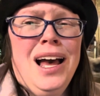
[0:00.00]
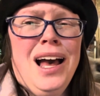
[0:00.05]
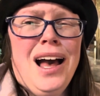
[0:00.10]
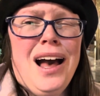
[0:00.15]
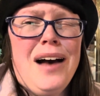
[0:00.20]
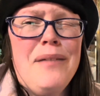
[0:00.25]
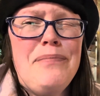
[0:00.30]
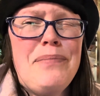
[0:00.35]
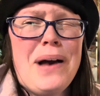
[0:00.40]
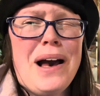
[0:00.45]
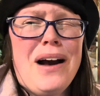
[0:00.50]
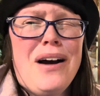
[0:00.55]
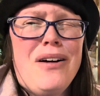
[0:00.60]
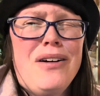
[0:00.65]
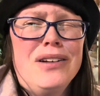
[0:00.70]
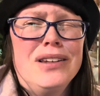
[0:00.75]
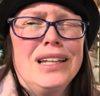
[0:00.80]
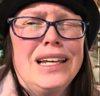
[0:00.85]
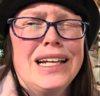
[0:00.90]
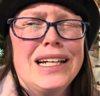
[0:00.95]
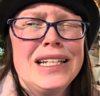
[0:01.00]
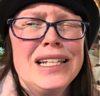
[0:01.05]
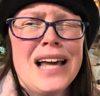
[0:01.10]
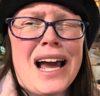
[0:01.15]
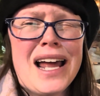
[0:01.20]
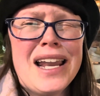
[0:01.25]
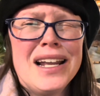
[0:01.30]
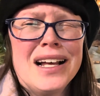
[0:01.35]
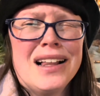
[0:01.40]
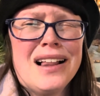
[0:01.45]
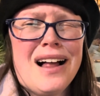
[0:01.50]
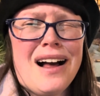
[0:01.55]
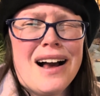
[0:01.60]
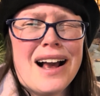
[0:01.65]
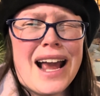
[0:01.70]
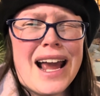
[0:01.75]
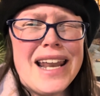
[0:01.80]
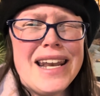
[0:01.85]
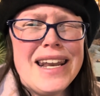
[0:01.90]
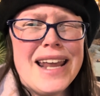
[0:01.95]
about like 9
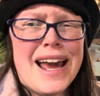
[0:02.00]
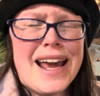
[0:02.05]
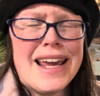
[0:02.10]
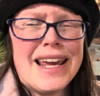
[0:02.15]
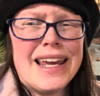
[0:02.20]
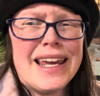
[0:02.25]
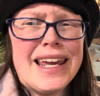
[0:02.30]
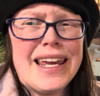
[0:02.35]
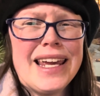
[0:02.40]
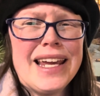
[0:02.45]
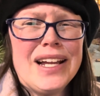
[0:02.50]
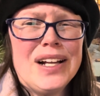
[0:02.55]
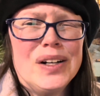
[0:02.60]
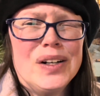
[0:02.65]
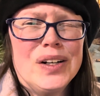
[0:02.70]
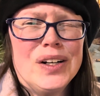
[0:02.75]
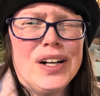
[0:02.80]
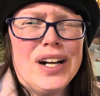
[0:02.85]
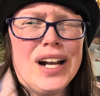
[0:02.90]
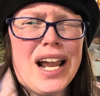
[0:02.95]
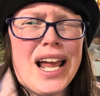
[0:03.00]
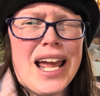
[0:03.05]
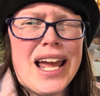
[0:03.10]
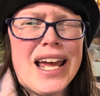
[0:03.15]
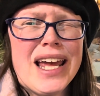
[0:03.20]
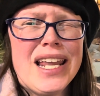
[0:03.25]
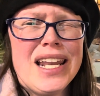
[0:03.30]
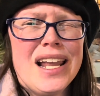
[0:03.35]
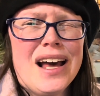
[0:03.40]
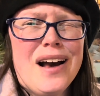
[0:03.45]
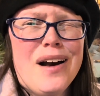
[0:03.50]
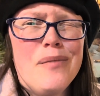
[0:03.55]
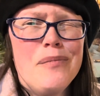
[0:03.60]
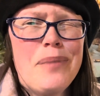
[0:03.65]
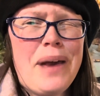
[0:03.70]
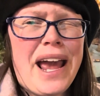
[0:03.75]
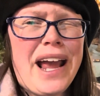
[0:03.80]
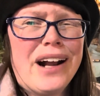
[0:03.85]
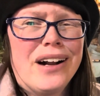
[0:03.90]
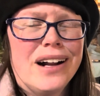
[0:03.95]
o'clock at night here in
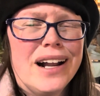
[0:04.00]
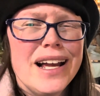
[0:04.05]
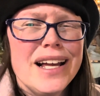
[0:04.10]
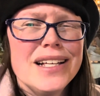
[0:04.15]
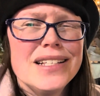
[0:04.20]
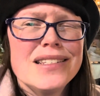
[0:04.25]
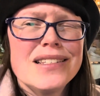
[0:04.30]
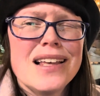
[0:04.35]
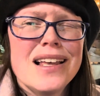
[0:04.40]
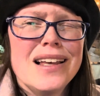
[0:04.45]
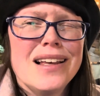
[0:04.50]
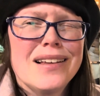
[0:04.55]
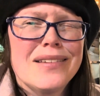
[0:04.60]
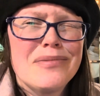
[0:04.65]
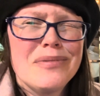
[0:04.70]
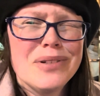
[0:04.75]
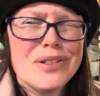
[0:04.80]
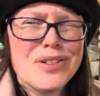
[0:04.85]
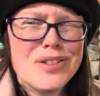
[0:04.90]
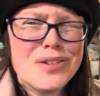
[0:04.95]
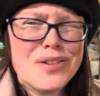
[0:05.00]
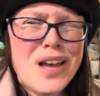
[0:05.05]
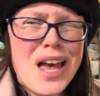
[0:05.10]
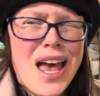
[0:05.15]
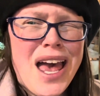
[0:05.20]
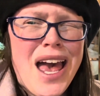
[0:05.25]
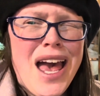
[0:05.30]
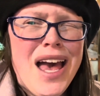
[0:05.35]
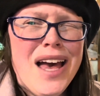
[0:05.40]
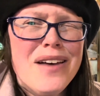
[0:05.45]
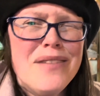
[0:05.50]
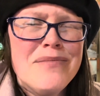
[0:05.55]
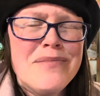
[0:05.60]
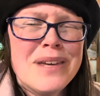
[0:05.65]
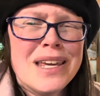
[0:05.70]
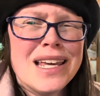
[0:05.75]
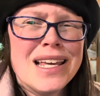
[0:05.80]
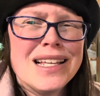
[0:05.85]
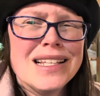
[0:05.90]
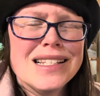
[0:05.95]
Paris, which
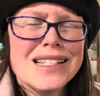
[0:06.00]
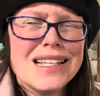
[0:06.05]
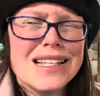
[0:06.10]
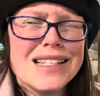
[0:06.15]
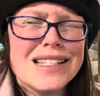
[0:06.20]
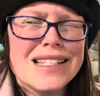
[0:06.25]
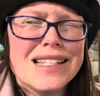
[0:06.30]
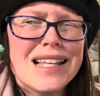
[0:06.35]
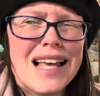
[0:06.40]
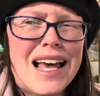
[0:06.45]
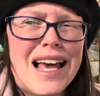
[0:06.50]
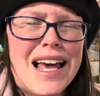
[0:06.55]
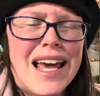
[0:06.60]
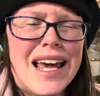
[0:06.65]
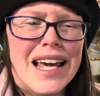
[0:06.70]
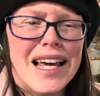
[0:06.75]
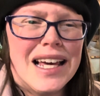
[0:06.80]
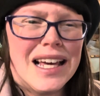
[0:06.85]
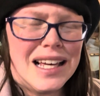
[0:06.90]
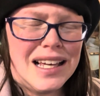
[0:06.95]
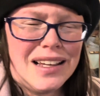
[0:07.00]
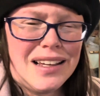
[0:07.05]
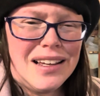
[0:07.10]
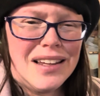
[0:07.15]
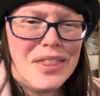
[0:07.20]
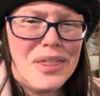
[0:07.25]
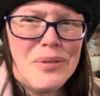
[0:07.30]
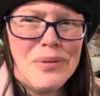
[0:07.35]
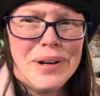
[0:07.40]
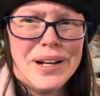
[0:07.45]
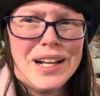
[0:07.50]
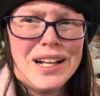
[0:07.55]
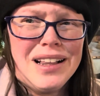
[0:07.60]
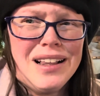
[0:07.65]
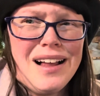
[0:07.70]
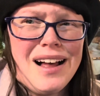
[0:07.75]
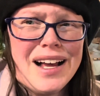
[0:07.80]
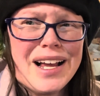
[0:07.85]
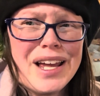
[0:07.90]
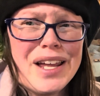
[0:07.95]
means it's like 3
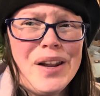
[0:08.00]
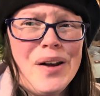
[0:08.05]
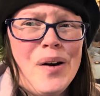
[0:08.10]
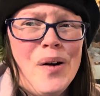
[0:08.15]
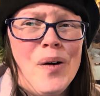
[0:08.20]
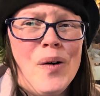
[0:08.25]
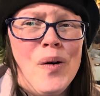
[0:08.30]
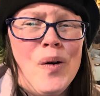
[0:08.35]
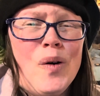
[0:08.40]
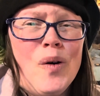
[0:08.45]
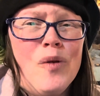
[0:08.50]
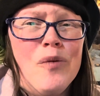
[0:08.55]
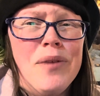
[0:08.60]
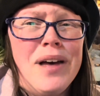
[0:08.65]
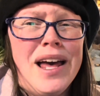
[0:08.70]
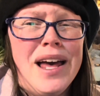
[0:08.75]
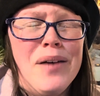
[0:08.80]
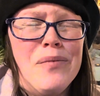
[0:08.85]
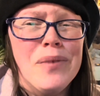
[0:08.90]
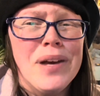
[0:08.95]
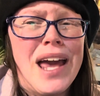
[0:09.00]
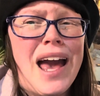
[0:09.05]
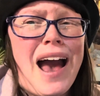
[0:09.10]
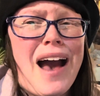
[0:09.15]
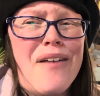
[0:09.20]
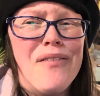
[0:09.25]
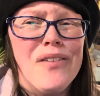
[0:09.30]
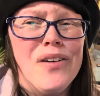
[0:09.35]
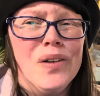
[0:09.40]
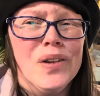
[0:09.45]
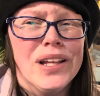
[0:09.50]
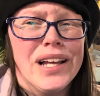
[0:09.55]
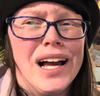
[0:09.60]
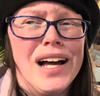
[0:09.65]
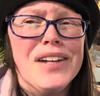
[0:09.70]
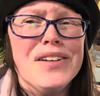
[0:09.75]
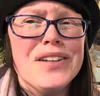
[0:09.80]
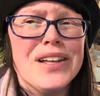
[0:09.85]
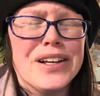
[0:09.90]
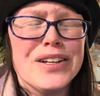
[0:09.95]
o'clock at home, and we have only
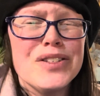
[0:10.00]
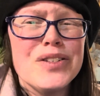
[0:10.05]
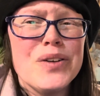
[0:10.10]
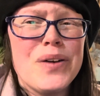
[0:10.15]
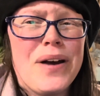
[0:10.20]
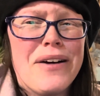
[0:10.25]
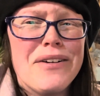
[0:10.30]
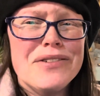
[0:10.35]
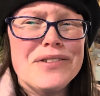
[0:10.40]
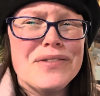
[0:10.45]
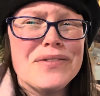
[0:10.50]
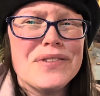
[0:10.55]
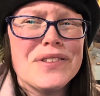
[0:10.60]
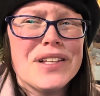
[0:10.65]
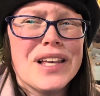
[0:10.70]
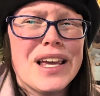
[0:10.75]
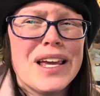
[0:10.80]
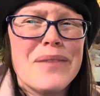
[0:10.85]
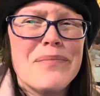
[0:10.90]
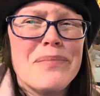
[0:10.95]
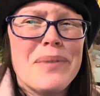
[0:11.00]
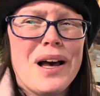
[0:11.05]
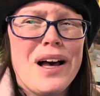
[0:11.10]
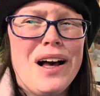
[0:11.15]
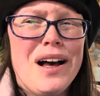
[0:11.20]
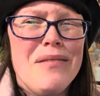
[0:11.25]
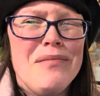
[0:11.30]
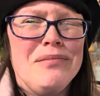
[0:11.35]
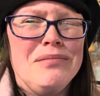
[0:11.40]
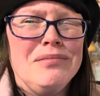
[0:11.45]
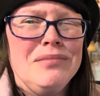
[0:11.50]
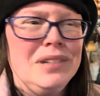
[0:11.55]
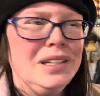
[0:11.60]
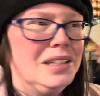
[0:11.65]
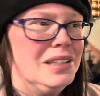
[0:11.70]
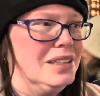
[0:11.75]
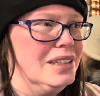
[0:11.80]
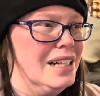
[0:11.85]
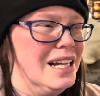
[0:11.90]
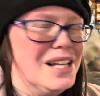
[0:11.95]
gotten like 2 hours of sleep.
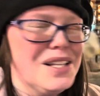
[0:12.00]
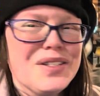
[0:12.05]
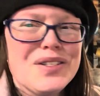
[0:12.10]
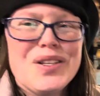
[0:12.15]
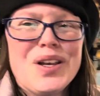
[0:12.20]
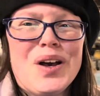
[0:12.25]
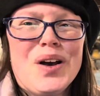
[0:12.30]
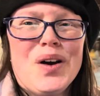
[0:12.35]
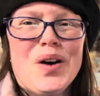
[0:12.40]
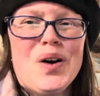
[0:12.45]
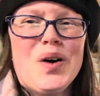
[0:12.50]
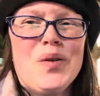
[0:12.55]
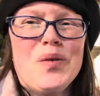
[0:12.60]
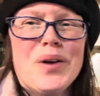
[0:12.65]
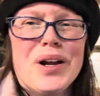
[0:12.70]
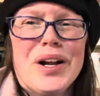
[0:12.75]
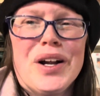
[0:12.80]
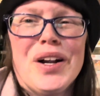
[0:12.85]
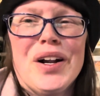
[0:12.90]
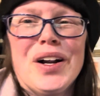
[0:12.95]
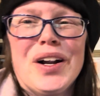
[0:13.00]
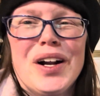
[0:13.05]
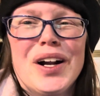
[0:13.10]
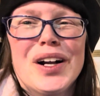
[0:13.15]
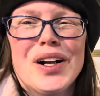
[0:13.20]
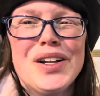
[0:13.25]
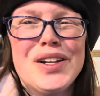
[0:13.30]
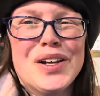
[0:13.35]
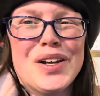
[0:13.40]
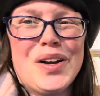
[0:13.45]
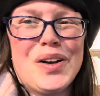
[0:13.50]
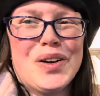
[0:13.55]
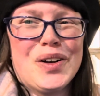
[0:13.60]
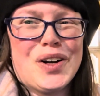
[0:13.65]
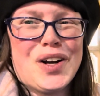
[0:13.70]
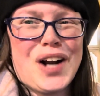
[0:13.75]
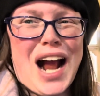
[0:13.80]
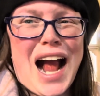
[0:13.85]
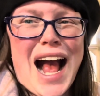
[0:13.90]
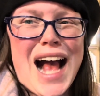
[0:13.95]
So we're gonna go
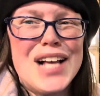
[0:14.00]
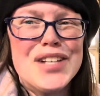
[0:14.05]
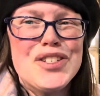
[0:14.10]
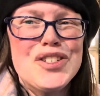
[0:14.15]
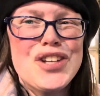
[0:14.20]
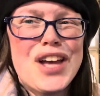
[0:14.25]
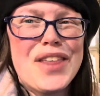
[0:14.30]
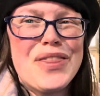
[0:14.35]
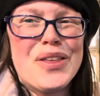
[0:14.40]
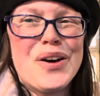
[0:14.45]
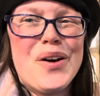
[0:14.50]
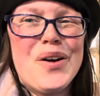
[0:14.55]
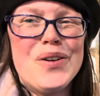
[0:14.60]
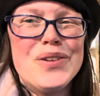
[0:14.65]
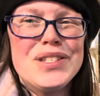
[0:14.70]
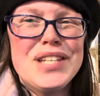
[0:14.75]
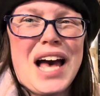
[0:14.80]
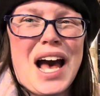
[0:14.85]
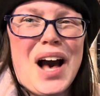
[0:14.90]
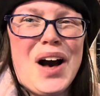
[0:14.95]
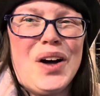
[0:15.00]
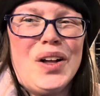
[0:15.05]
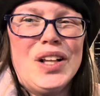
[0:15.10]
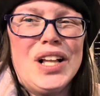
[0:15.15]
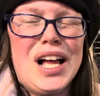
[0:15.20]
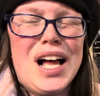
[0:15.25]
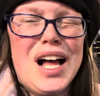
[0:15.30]
crash at the hotel.